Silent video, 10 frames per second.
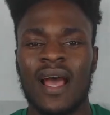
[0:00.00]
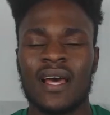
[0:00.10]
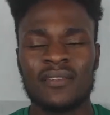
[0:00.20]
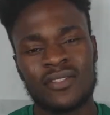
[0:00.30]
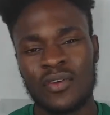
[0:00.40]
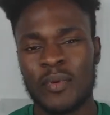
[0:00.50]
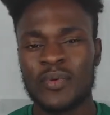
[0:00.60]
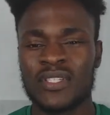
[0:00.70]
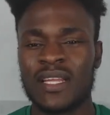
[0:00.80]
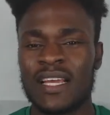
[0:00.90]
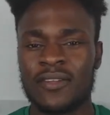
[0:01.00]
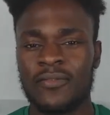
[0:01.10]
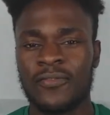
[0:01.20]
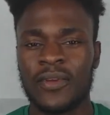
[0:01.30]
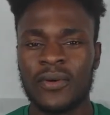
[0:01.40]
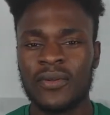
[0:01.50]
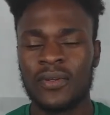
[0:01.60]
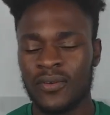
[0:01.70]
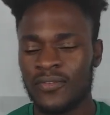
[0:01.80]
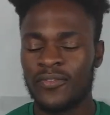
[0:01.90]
And some people still like the feel